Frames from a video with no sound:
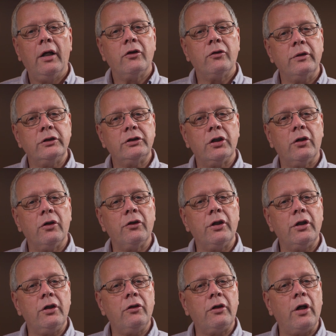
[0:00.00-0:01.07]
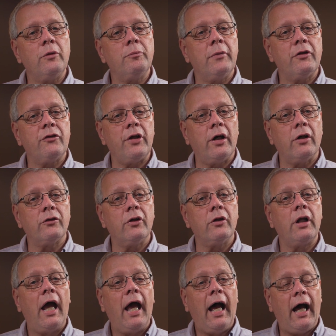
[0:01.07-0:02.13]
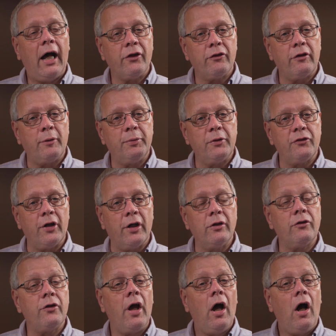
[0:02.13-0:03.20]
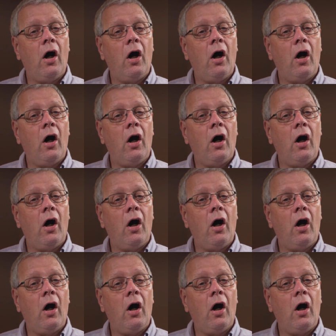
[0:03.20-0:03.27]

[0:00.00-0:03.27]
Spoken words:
to ensure that you don't miss out on other episodes